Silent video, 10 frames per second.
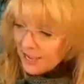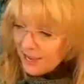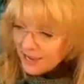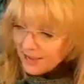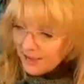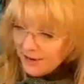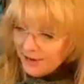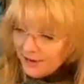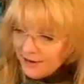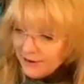
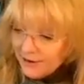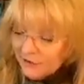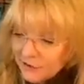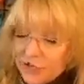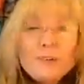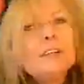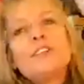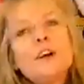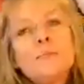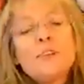And so
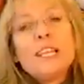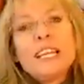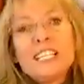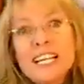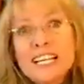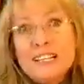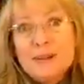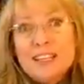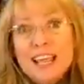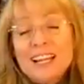I'm really excited
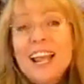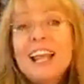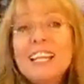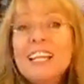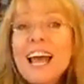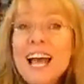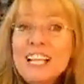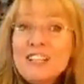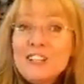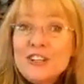about that. And
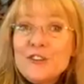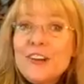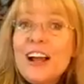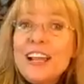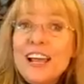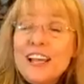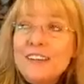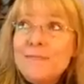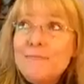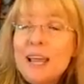last year I had
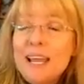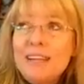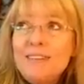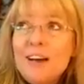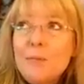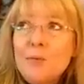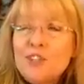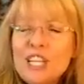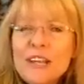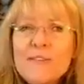met
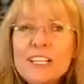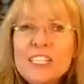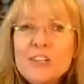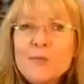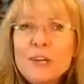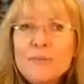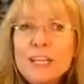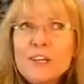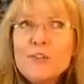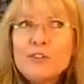almost every single one of
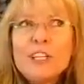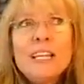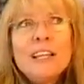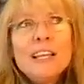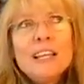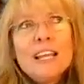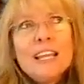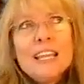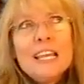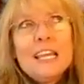my goals. And I
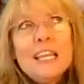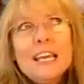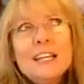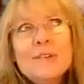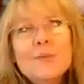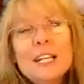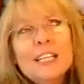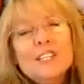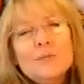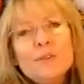think that, what
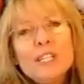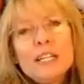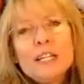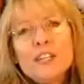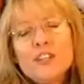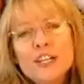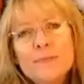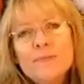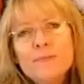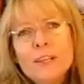is the percentage,
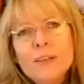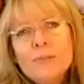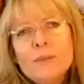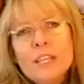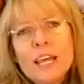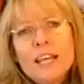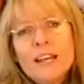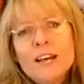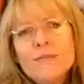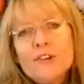Jim, that
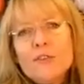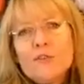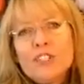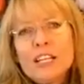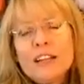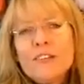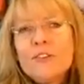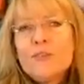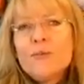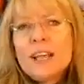of goals that
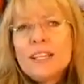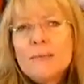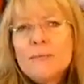if you write them